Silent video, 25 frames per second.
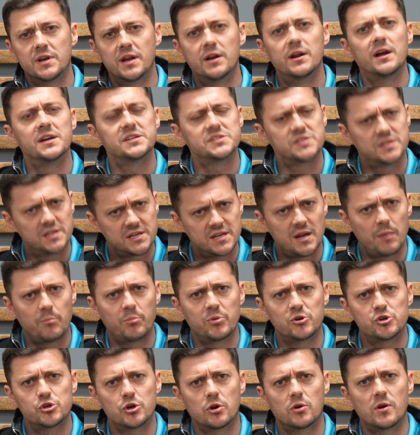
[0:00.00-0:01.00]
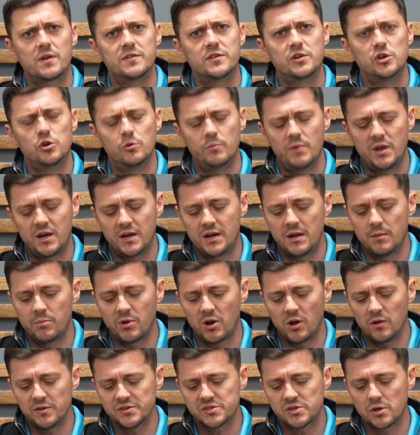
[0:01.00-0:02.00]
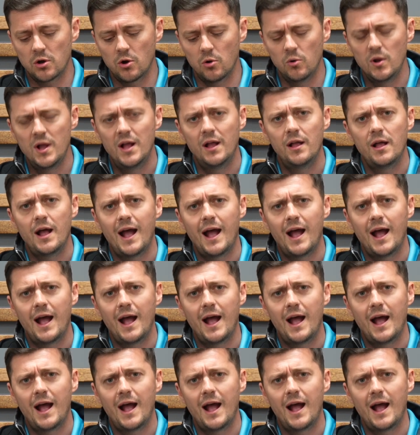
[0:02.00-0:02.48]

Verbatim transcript: the temperature and the humidity, but also